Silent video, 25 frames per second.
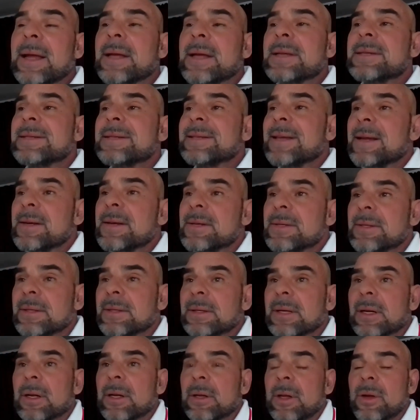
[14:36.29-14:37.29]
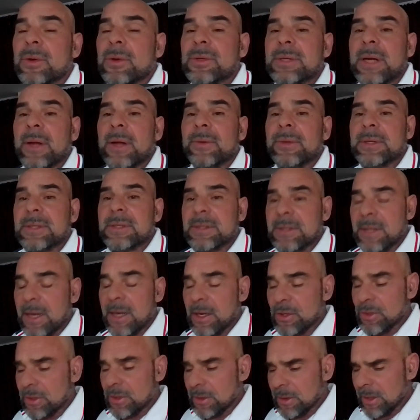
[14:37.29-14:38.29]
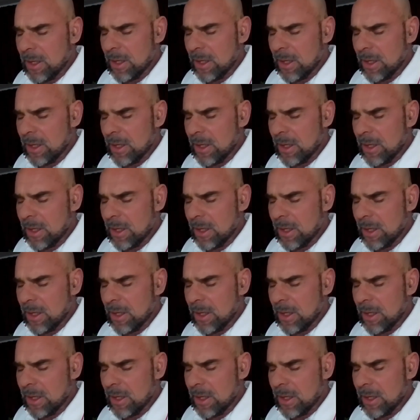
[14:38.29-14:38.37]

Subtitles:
extension to close out the session.